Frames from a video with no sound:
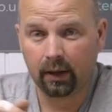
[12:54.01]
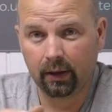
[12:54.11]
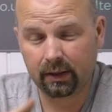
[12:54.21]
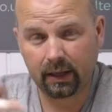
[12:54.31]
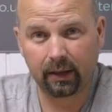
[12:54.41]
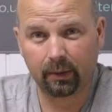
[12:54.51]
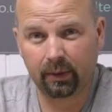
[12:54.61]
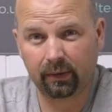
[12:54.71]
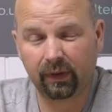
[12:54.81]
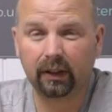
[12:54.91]
that said it
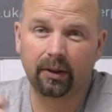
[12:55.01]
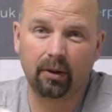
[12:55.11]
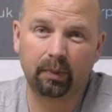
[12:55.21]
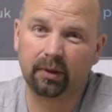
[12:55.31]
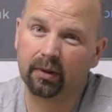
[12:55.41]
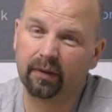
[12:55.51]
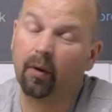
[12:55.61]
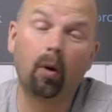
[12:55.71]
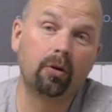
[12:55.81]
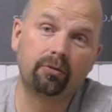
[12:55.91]
would filter up to
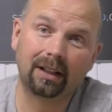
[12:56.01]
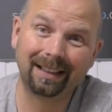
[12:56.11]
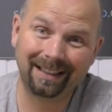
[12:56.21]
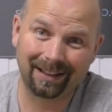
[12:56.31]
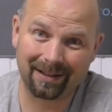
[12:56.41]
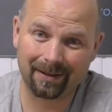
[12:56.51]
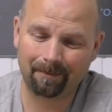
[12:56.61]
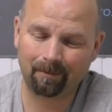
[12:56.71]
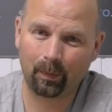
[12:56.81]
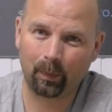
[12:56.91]
400 litres.
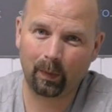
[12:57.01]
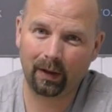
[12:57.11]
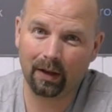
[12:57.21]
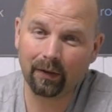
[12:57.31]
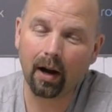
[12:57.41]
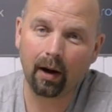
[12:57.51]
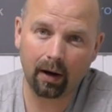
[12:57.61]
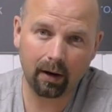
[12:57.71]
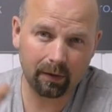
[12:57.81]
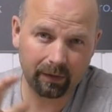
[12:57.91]
If you
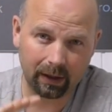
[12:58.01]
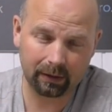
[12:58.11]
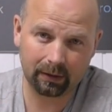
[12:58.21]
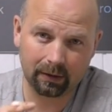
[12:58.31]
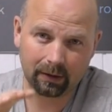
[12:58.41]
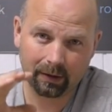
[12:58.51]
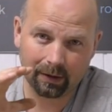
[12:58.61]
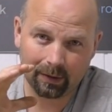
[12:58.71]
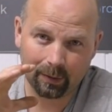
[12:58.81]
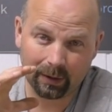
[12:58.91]
halve that
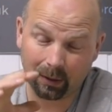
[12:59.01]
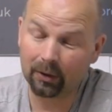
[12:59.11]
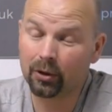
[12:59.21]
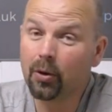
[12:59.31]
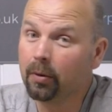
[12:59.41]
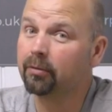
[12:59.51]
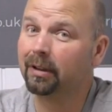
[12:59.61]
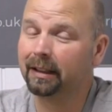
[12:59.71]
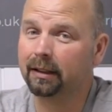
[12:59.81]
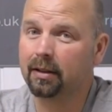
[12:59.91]
down to
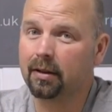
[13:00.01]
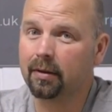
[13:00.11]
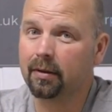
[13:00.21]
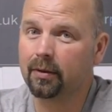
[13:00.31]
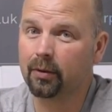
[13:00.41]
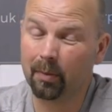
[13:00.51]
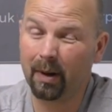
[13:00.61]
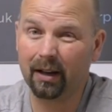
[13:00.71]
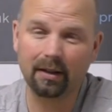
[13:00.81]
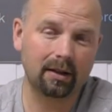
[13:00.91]
200 litres, so you
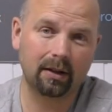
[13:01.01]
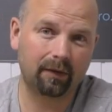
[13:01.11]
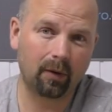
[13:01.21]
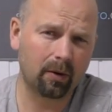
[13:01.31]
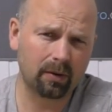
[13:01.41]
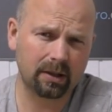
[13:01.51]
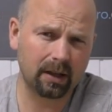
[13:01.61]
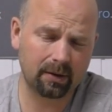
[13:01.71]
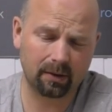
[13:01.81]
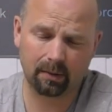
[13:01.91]
buy, say, a
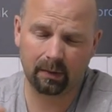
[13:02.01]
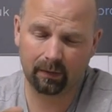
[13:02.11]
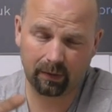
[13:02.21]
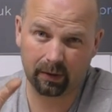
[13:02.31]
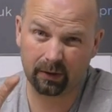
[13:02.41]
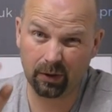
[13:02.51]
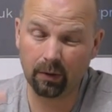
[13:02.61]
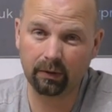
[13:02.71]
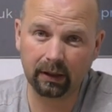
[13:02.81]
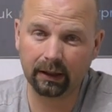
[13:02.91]
406 or something for a
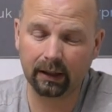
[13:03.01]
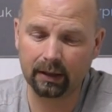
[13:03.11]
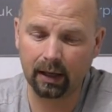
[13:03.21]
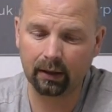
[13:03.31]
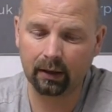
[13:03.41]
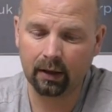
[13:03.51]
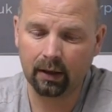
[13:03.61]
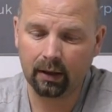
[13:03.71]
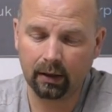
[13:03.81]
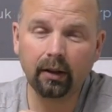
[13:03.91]
200 litre tank,
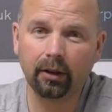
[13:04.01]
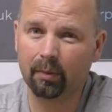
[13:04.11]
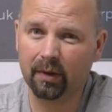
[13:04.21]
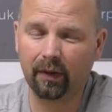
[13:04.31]
you'll not be